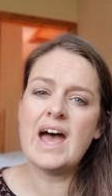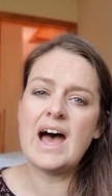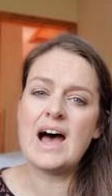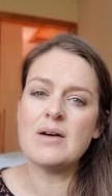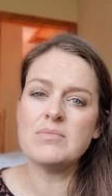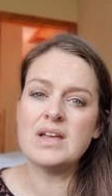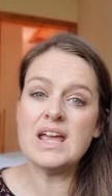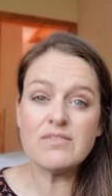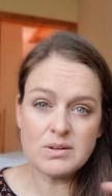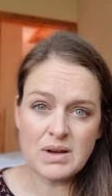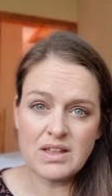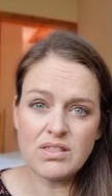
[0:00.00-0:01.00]
um,
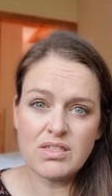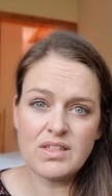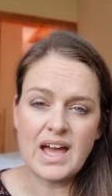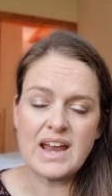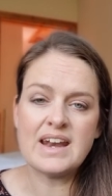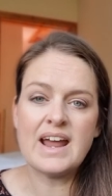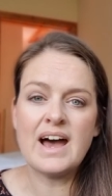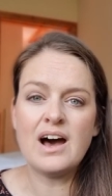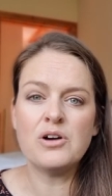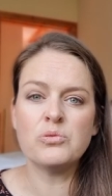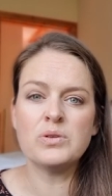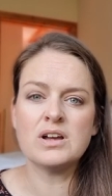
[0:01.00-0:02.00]
every month. And
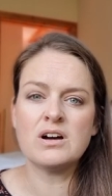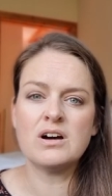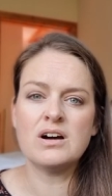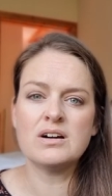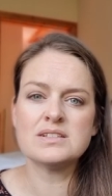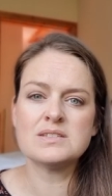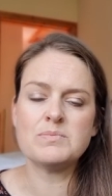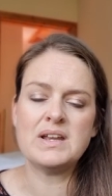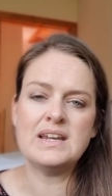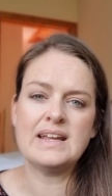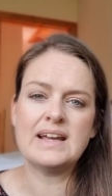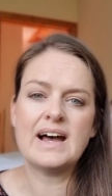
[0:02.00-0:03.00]
now we are
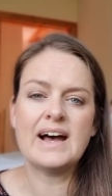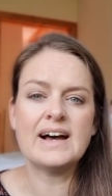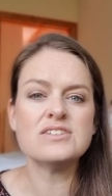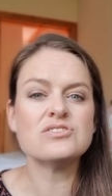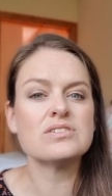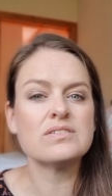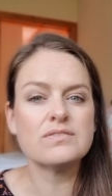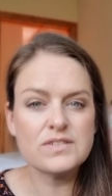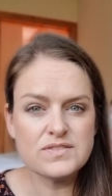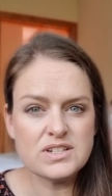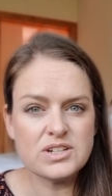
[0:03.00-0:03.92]
spending 150